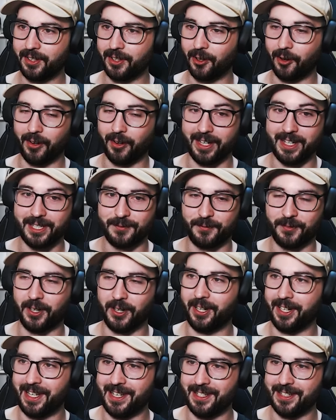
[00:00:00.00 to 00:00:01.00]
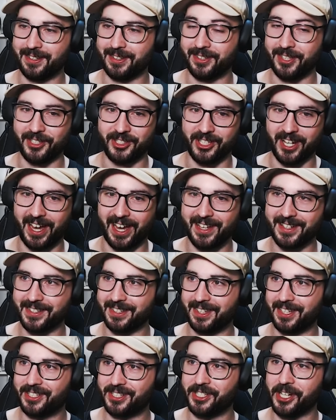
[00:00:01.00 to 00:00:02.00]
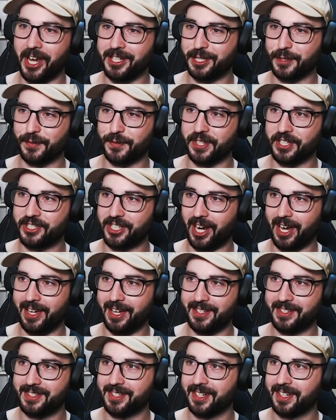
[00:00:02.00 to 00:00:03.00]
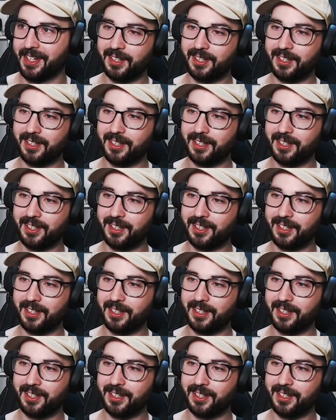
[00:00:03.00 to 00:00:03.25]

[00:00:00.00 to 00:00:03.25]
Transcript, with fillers: Oh, he's he the chase, the chase of the chase.